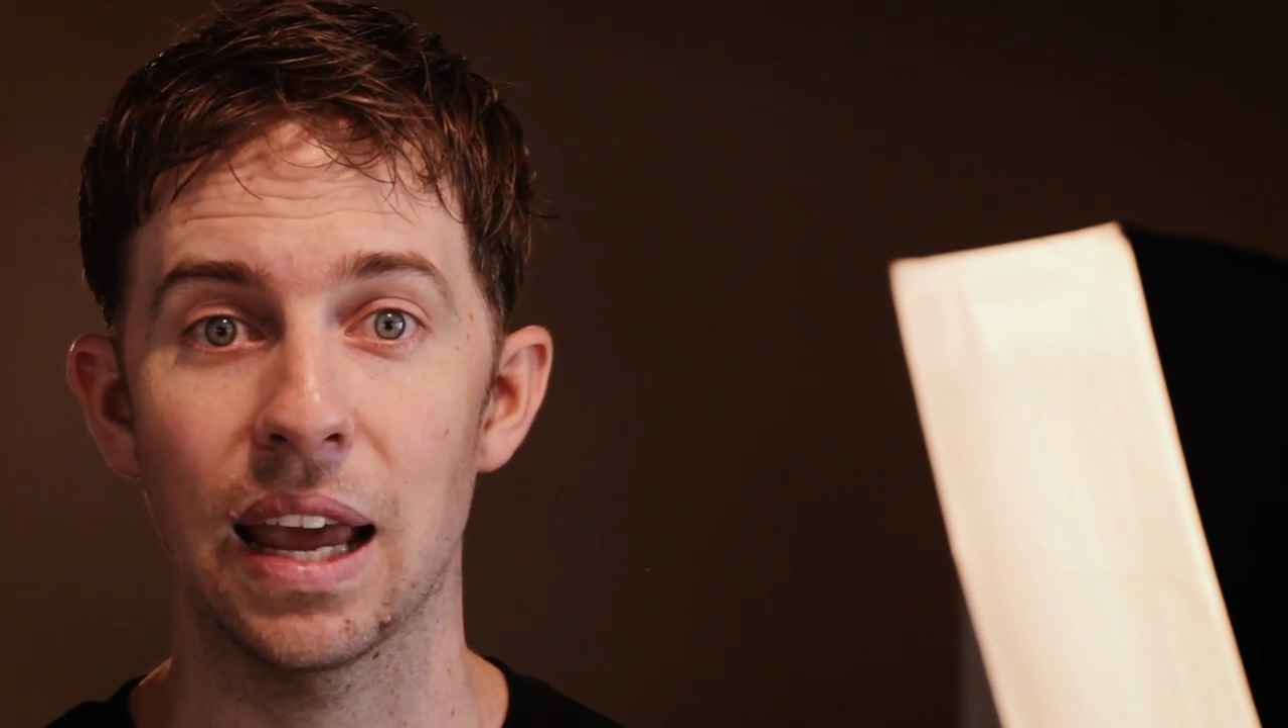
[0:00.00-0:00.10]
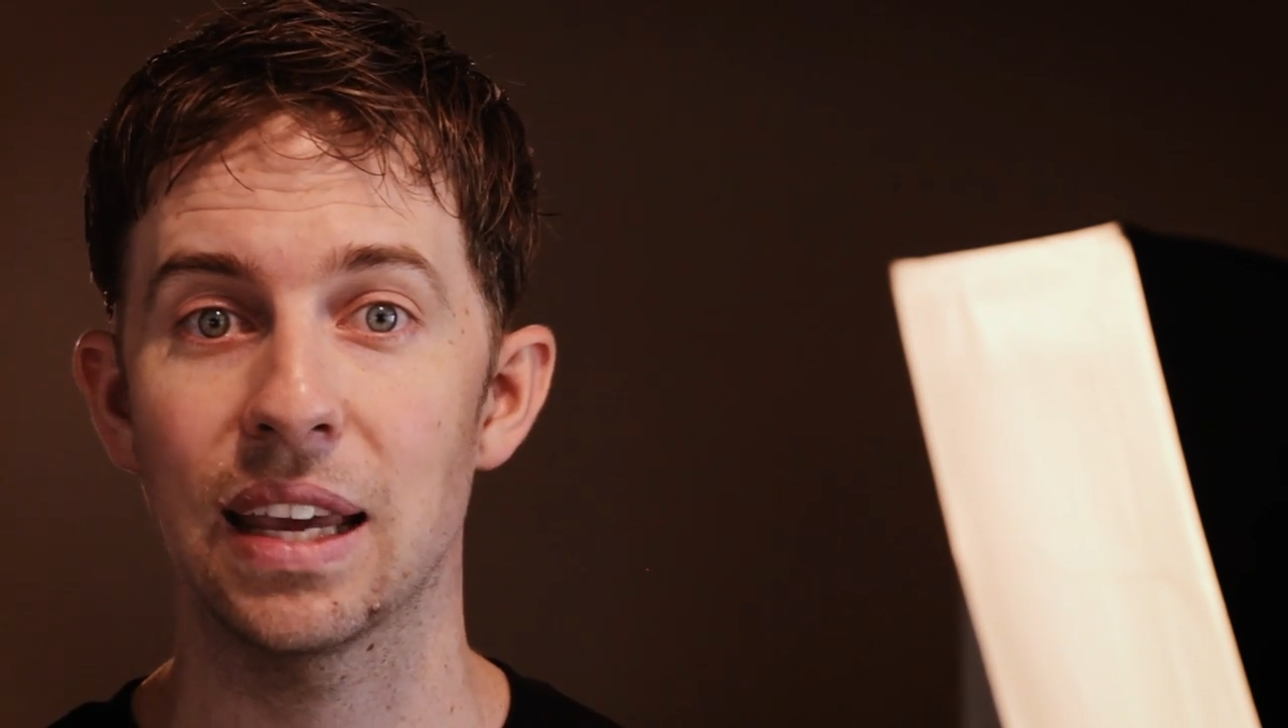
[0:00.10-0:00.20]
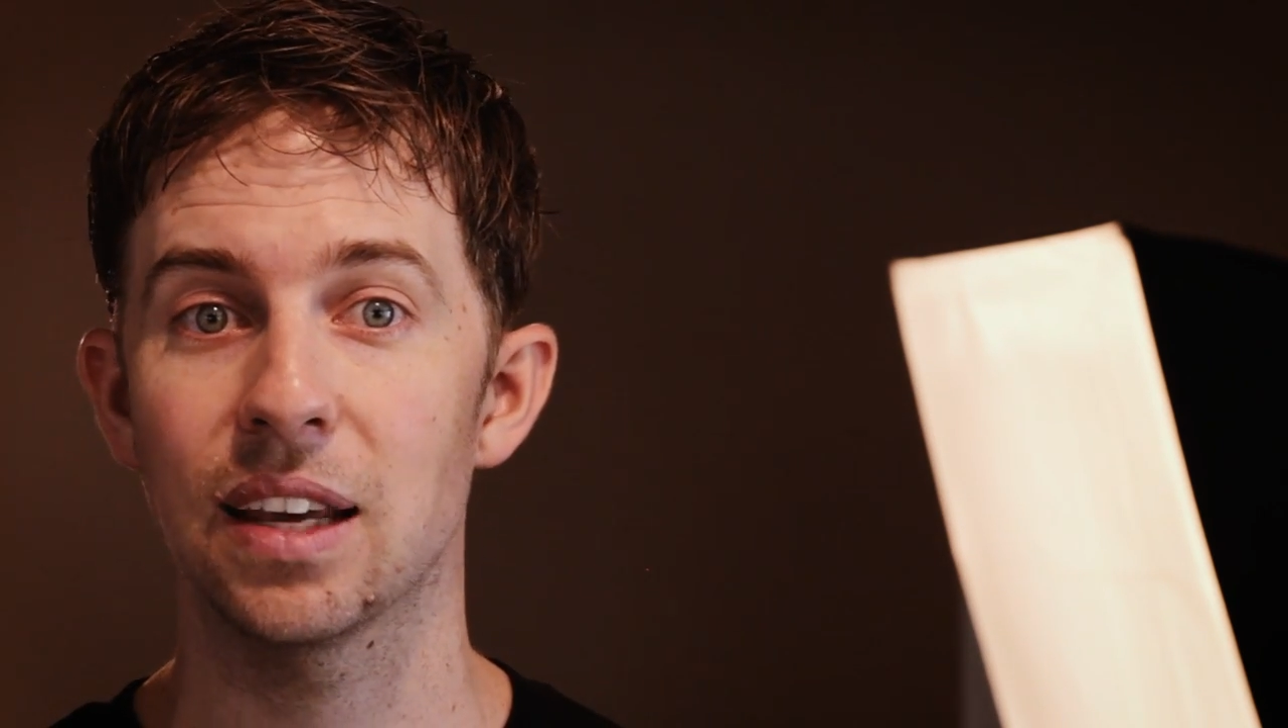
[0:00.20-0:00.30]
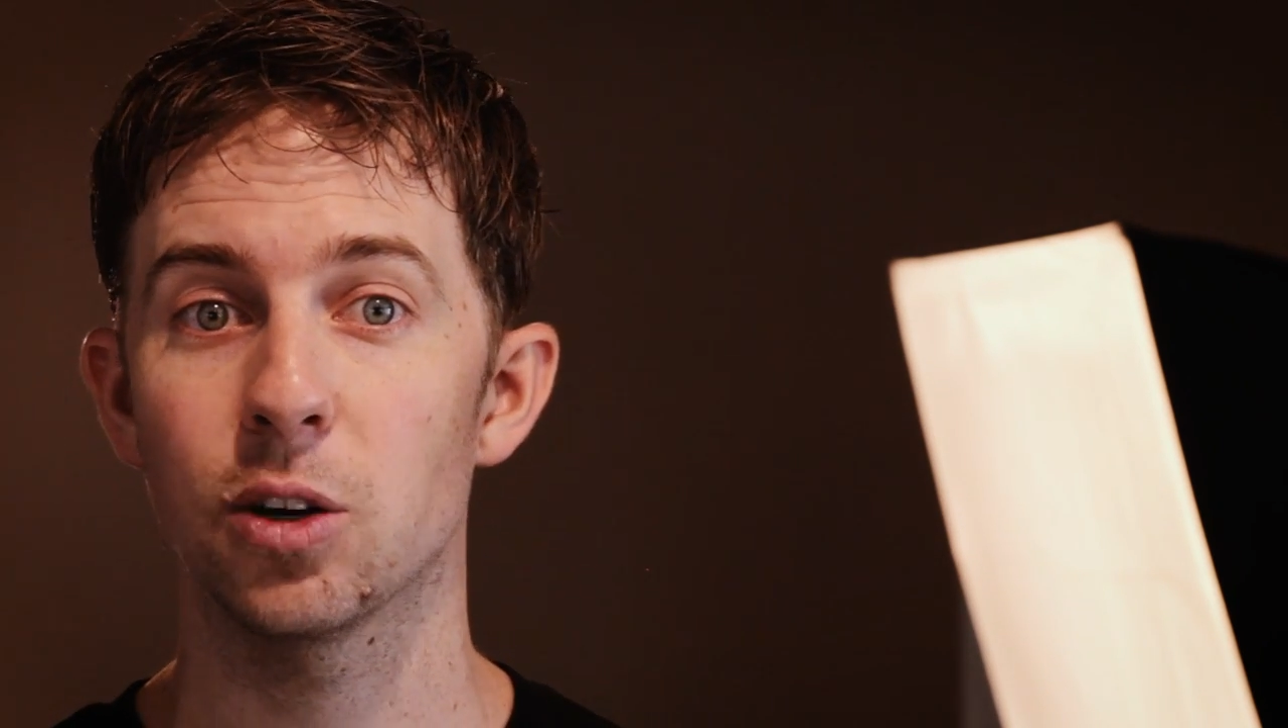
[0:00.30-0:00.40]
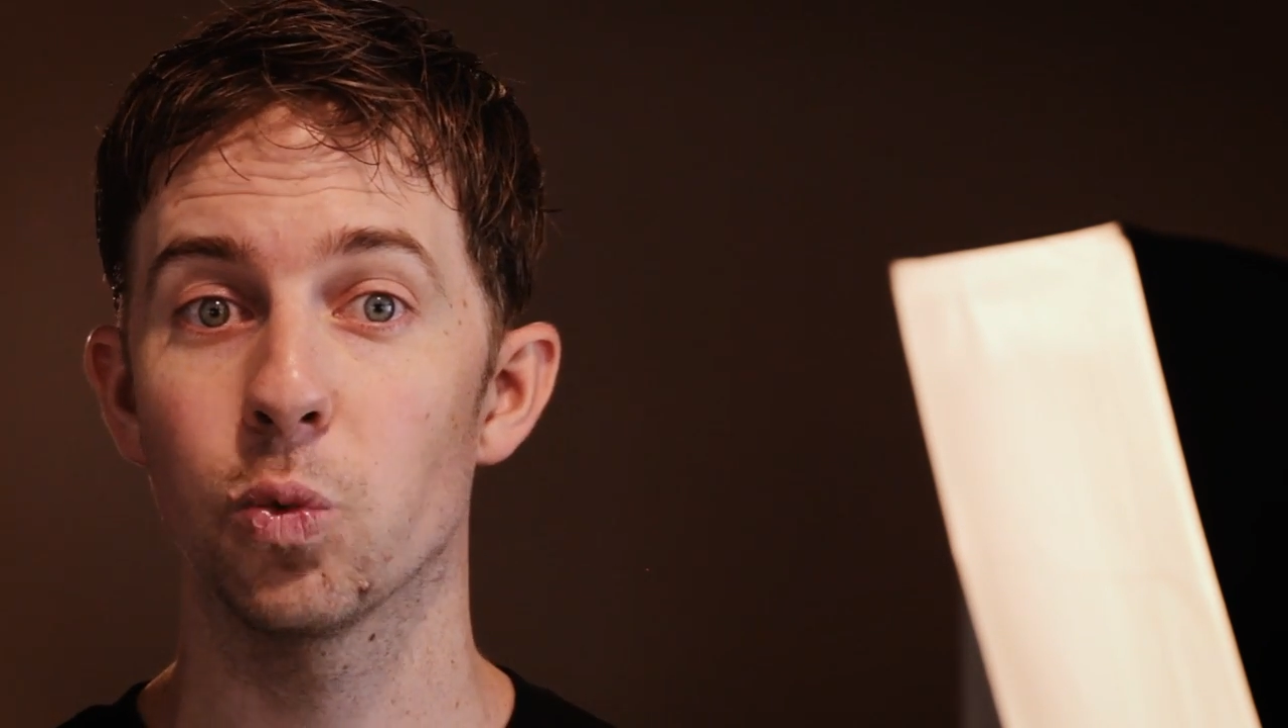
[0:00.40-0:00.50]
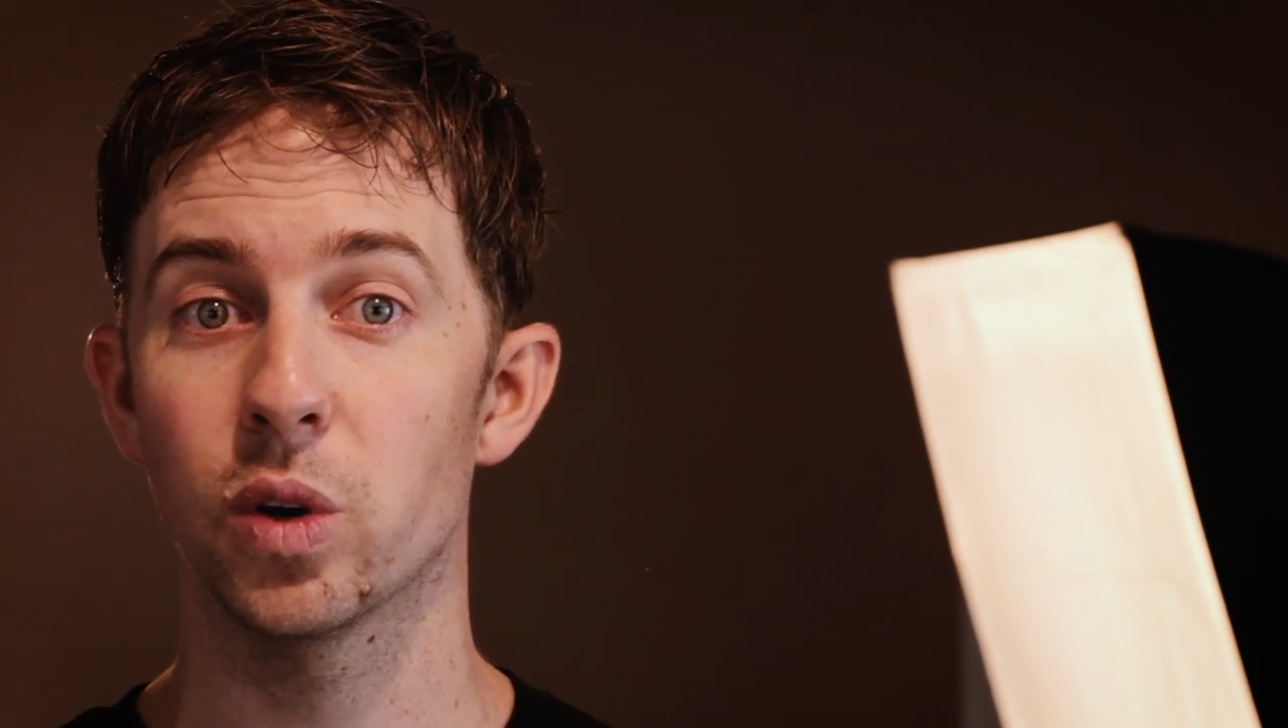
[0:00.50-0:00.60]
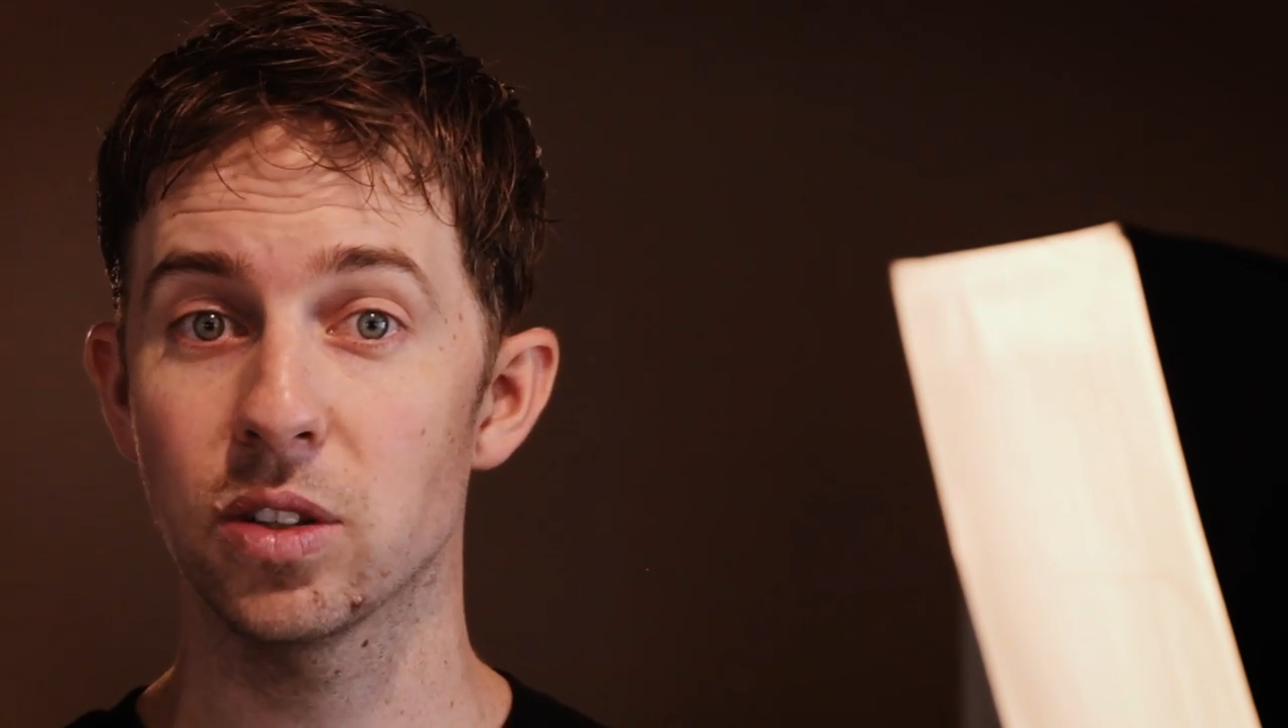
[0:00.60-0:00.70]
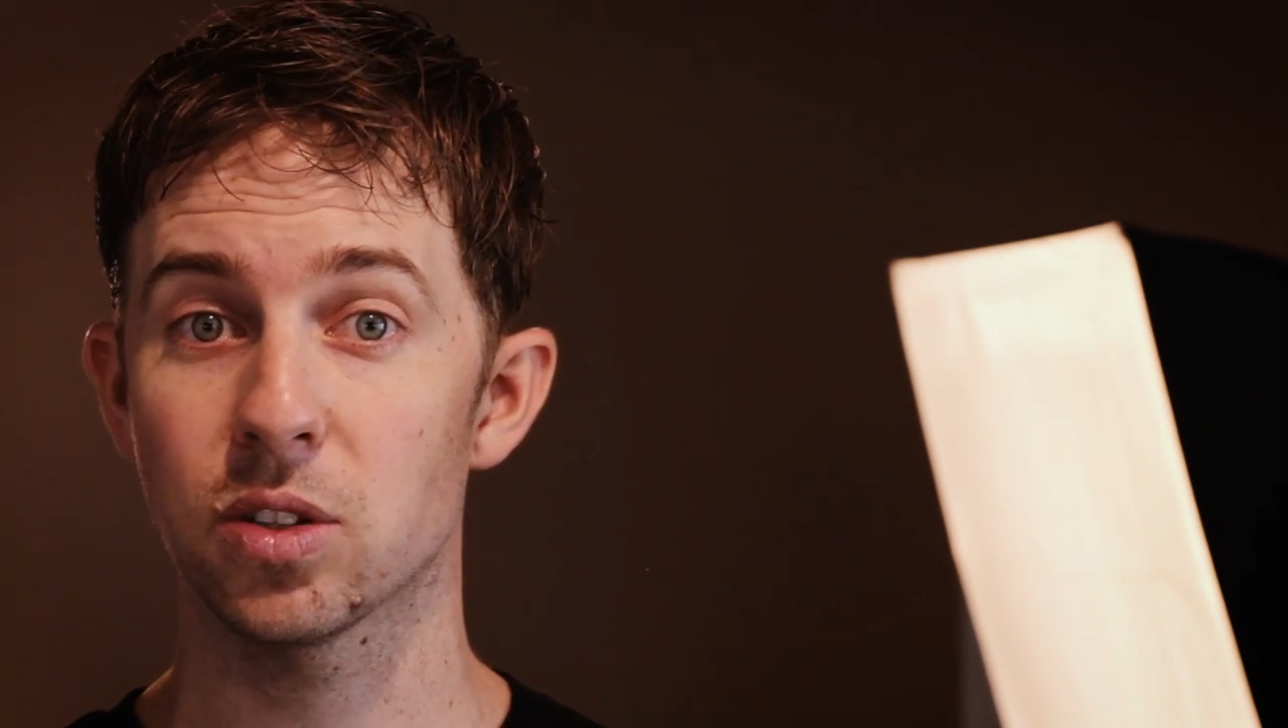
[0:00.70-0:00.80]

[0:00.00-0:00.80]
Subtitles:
and get a real